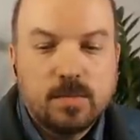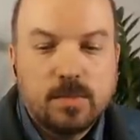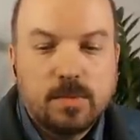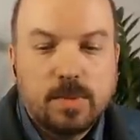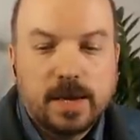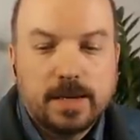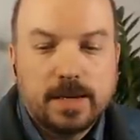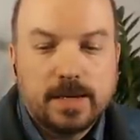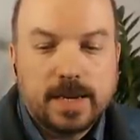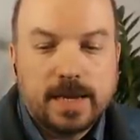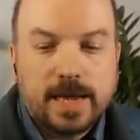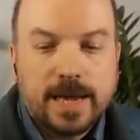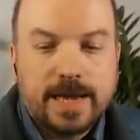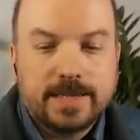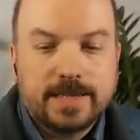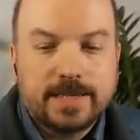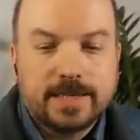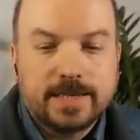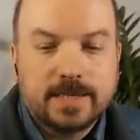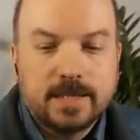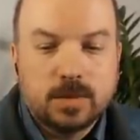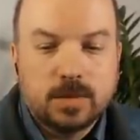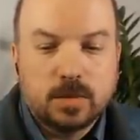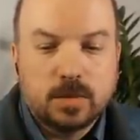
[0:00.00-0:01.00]
But hey,
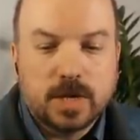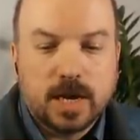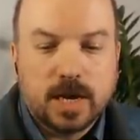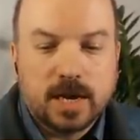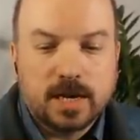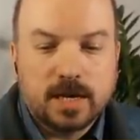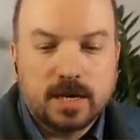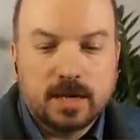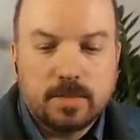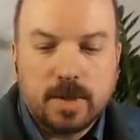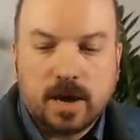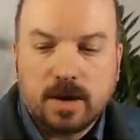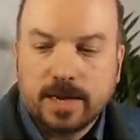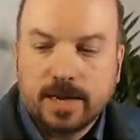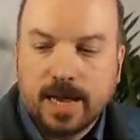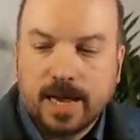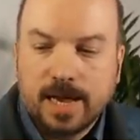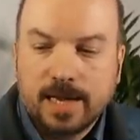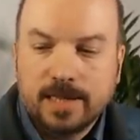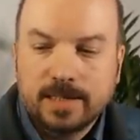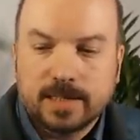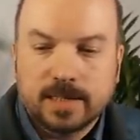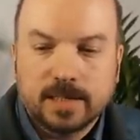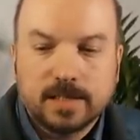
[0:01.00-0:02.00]
since we're talking about
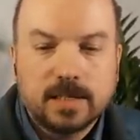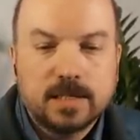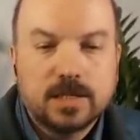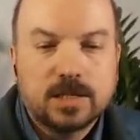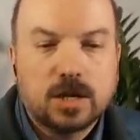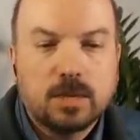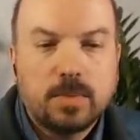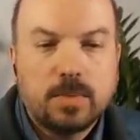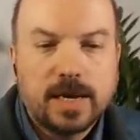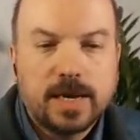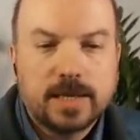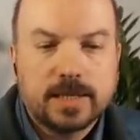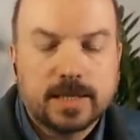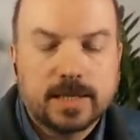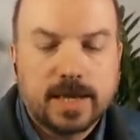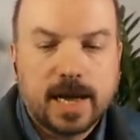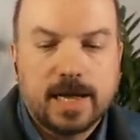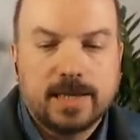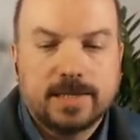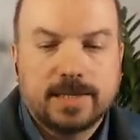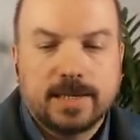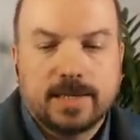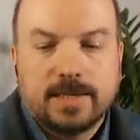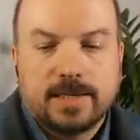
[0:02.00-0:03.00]
content, let's go back to
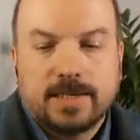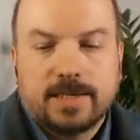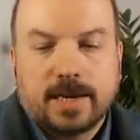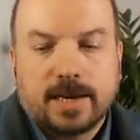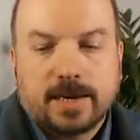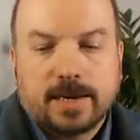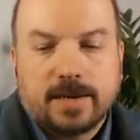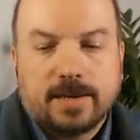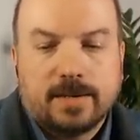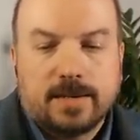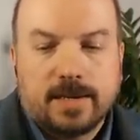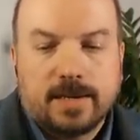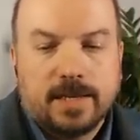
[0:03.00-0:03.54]
content a second,